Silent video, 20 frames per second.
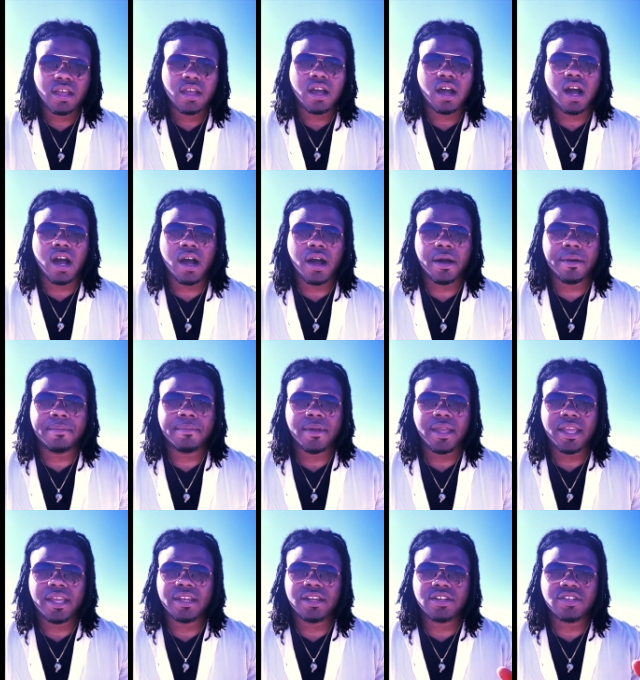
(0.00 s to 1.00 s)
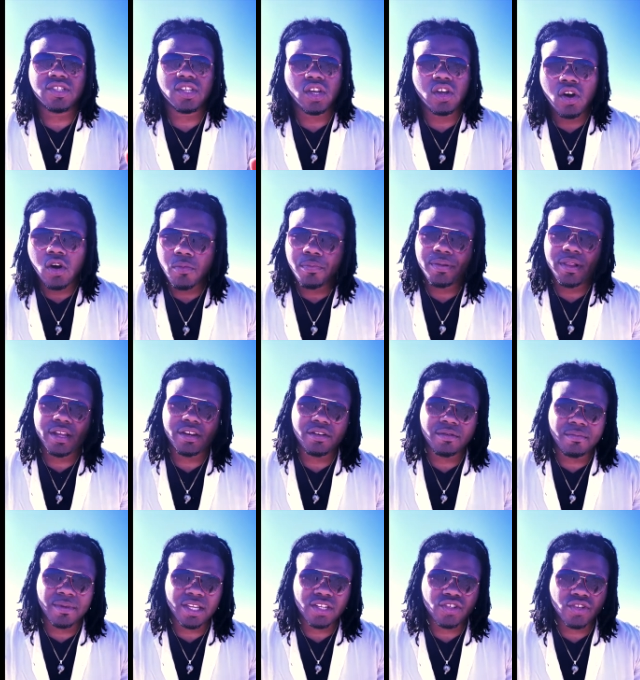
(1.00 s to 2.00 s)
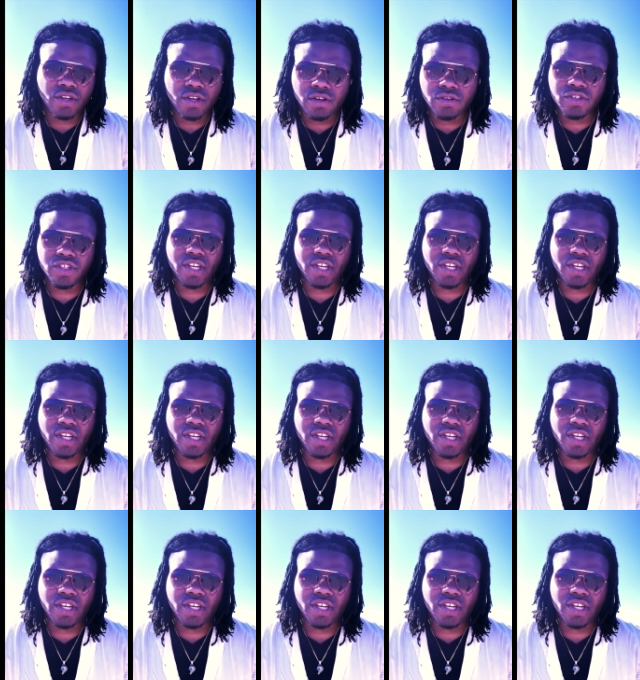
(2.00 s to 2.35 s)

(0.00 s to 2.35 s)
And there's a goal planner. Make sure you go